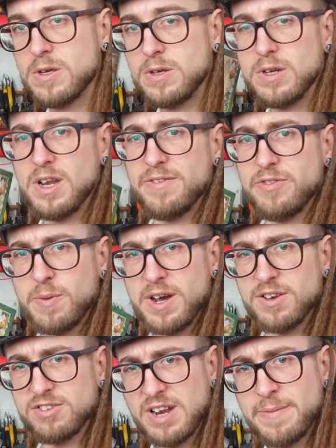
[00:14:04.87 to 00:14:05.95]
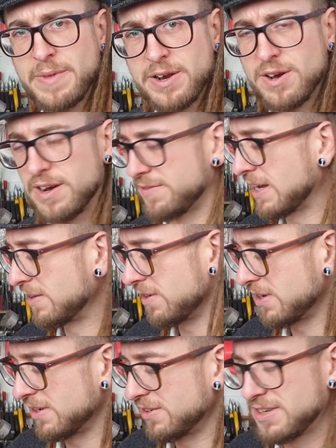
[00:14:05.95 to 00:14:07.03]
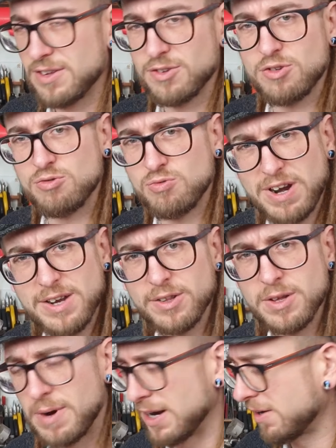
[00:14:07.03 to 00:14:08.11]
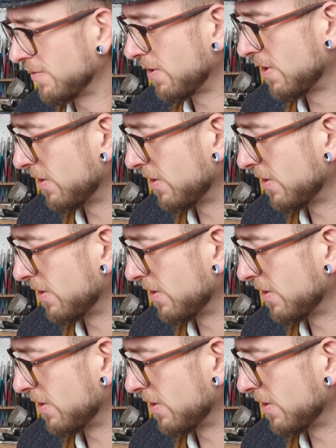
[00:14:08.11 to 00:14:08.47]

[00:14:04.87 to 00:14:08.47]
You love the way I slam that knife down, don't you? It sounds great on the microphone,